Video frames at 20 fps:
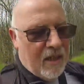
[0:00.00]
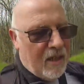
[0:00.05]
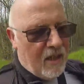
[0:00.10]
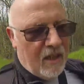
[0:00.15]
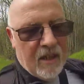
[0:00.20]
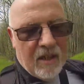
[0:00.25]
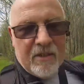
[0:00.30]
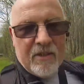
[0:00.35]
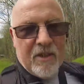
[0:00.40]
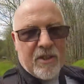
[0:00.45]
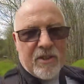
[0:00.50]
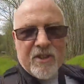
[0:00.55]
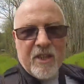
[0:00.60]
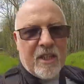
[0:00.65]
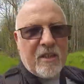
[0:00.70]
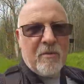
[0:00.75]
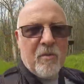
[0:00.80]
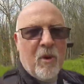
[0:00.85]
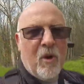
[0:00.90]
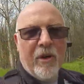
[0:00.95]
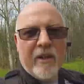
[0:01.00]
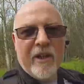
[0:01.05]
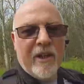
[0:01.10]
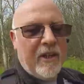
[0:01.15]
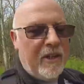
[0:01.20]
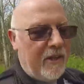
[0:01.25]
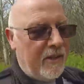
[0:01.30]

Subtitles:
I just think why.